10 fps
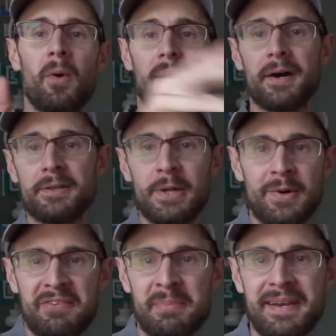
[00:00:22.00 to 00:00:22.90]
hello
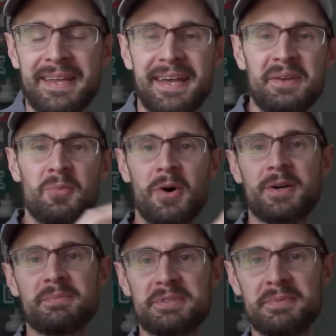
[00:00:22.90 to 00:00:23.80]
everybody, and
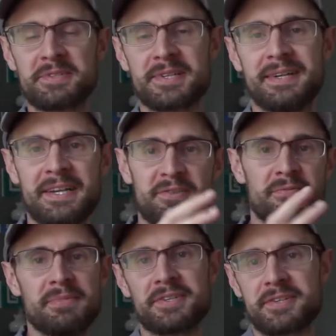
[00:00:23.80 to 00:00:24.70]
welcome to Music Class
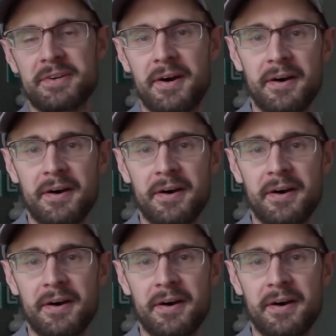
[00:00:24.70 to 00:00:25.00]
with Mr.